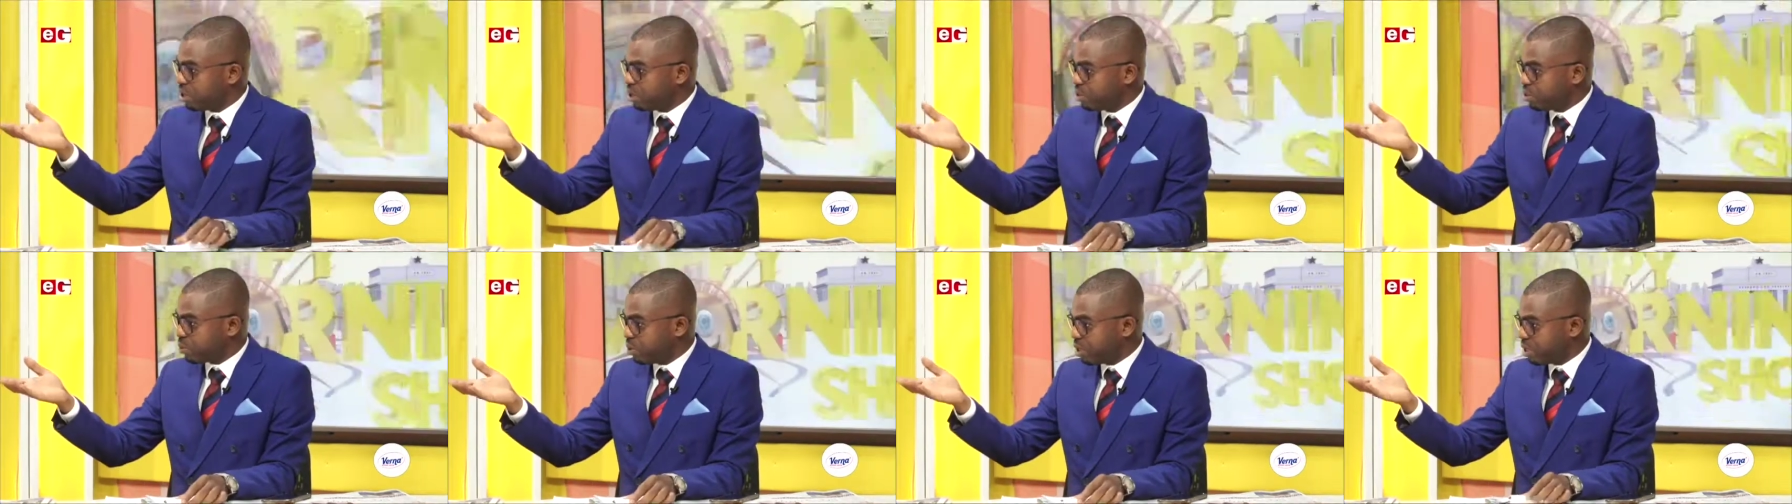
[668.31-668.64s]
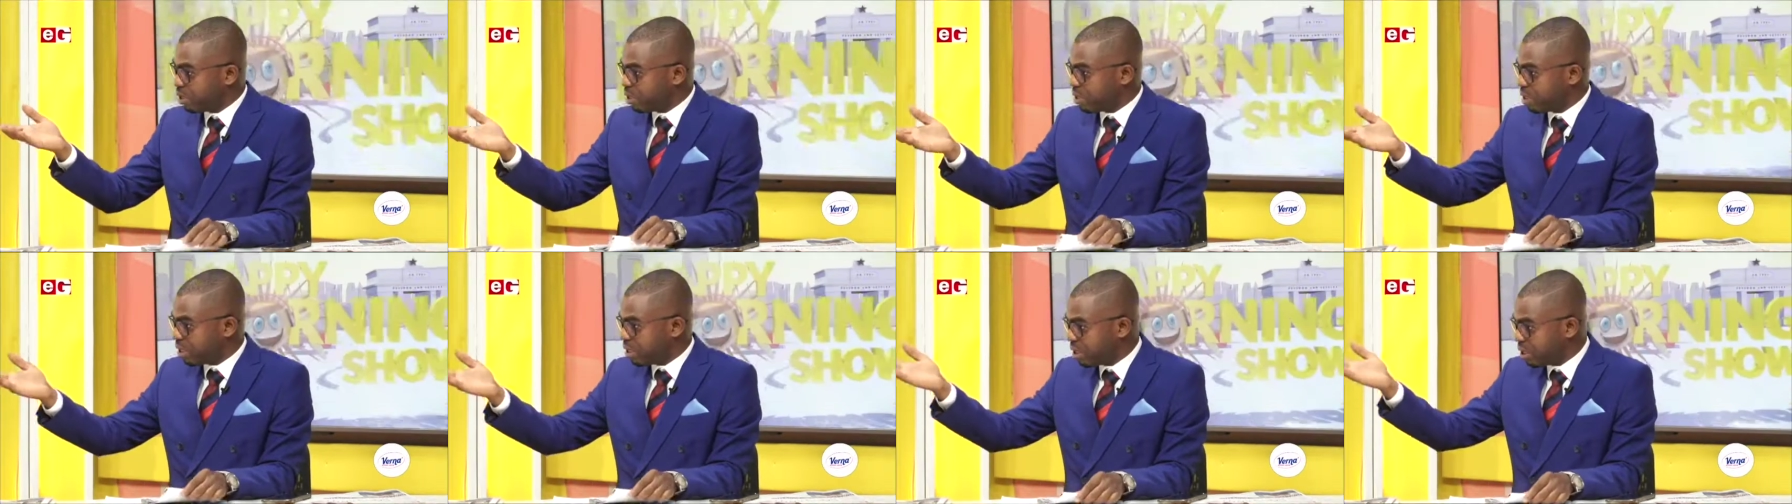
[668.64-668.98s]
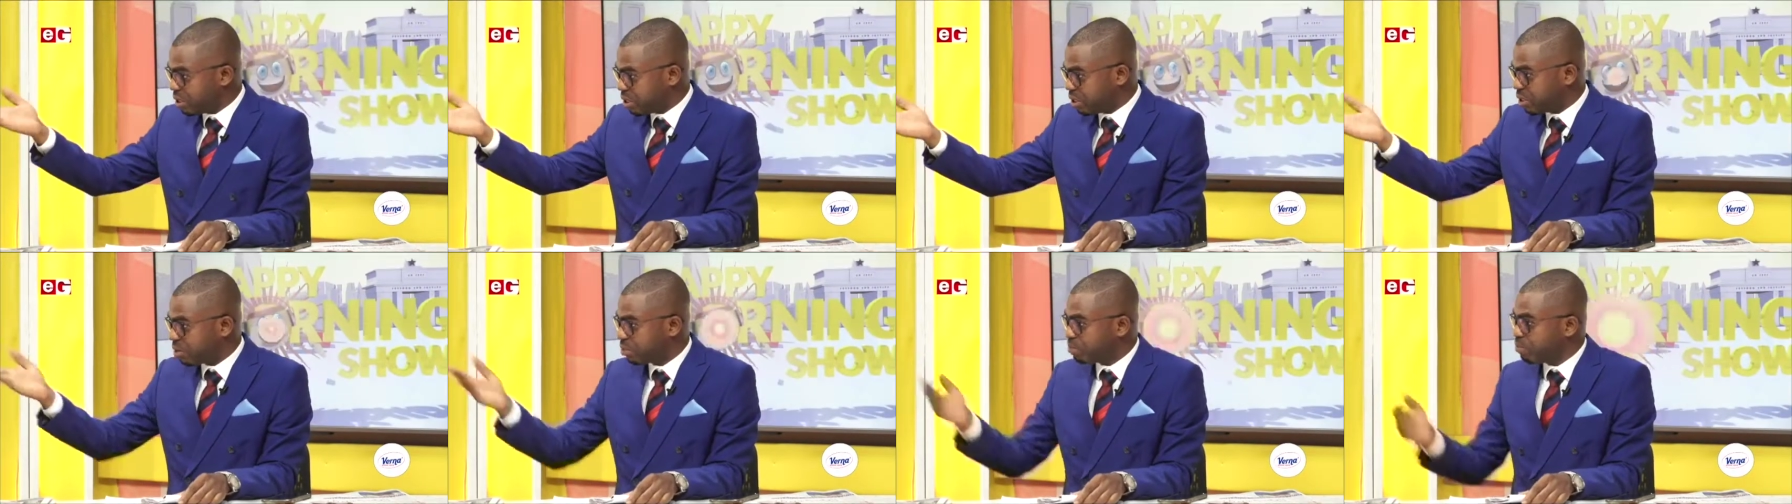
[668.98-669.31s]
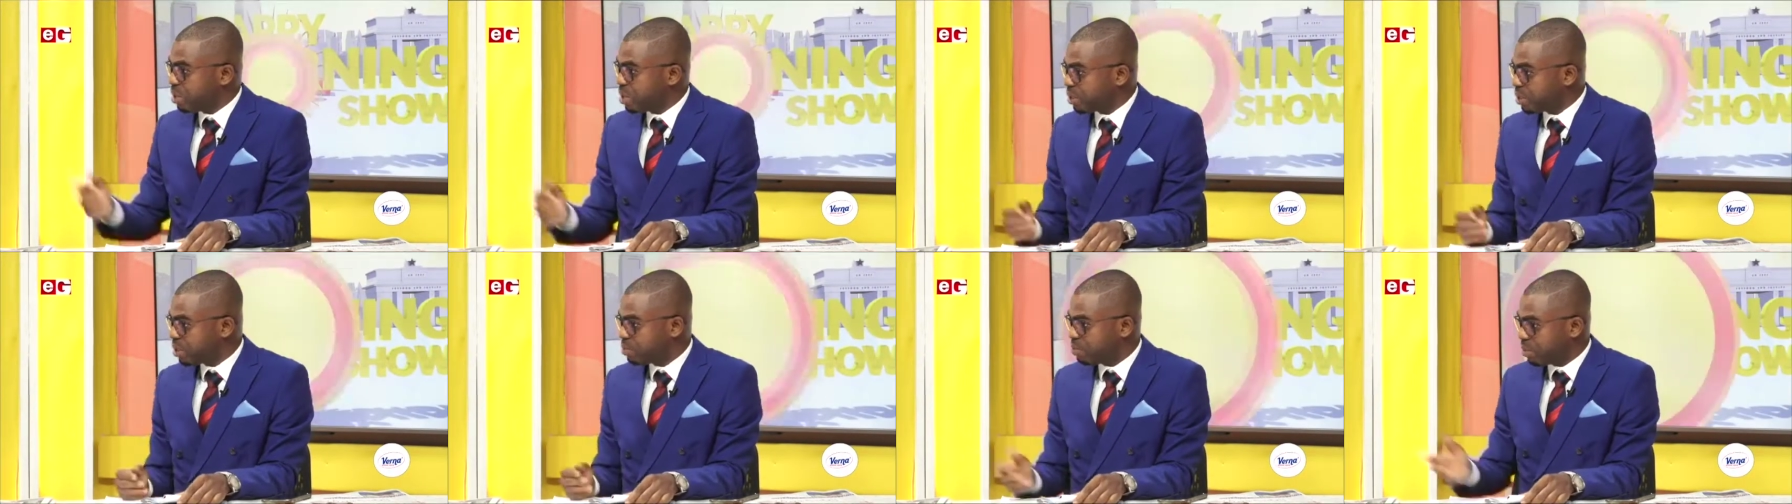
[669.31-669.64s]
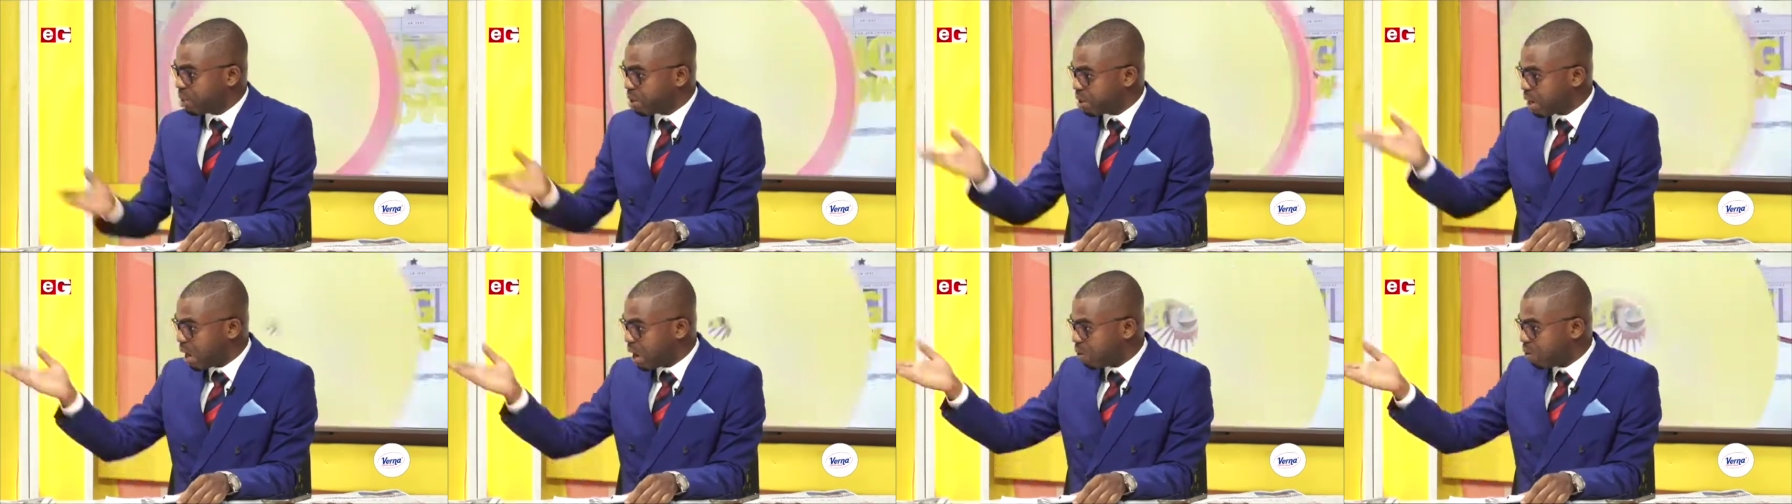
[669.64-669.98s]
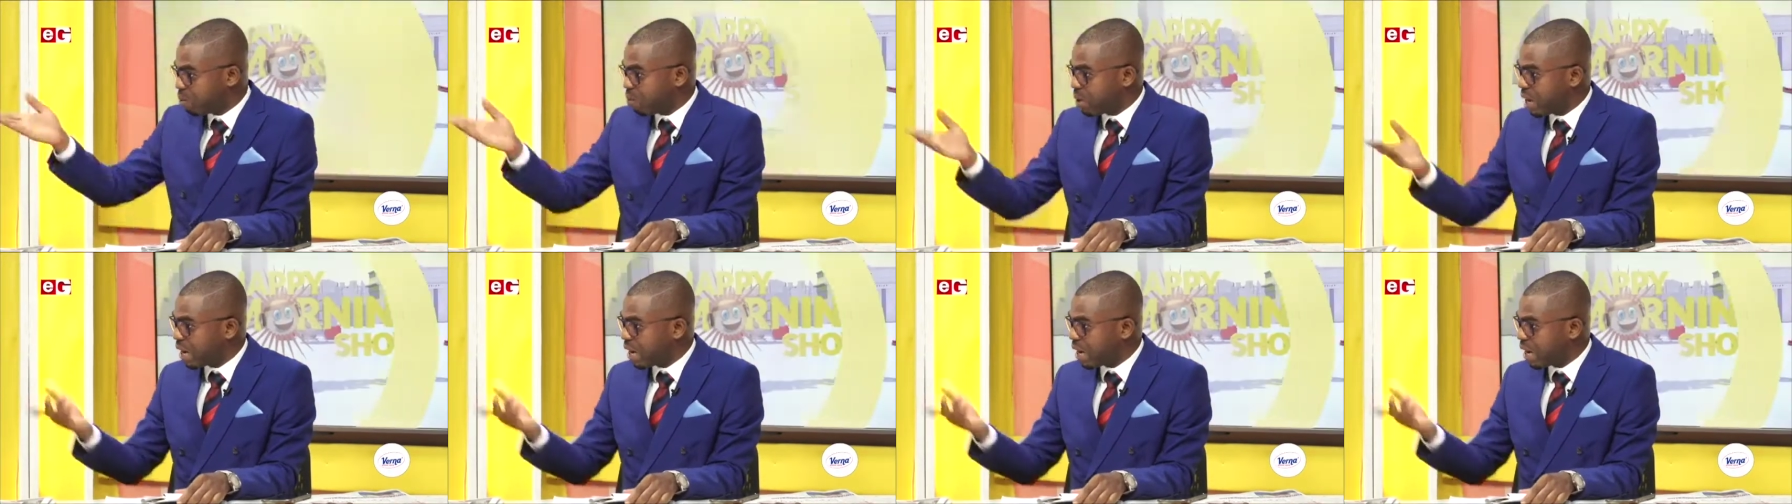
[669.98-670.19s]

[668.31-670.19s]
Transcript: queen's english miss ma awo